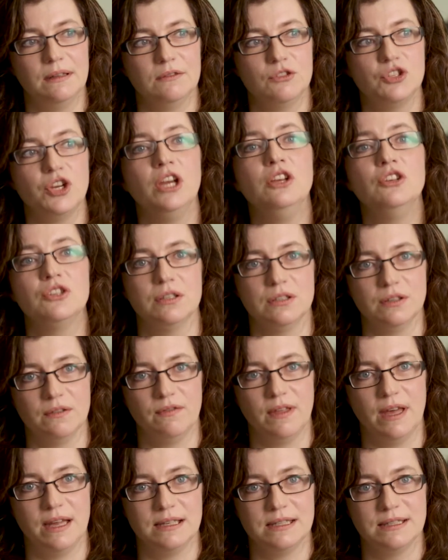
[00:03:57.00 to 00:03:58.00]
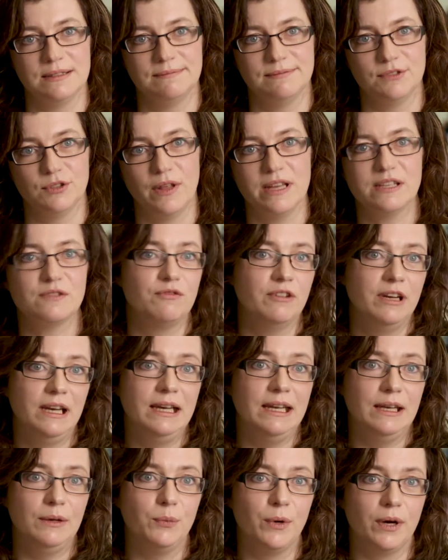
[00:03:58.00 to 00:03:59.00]
changes of that. So that's
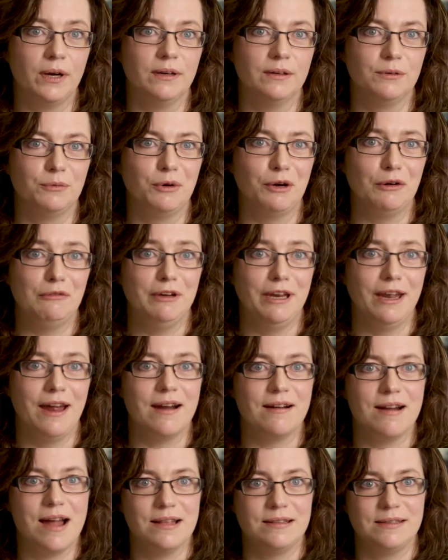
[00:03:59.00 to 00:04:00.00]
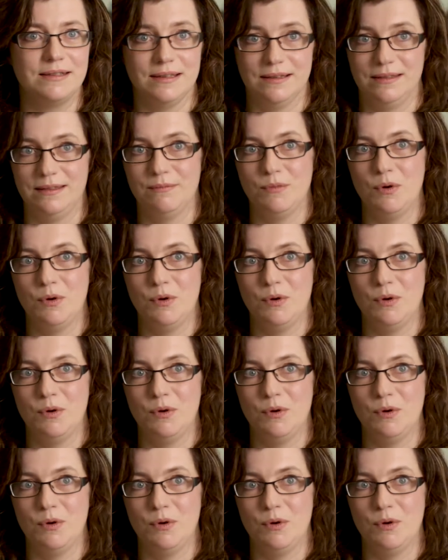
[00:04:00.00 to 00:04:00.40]
really where we are at the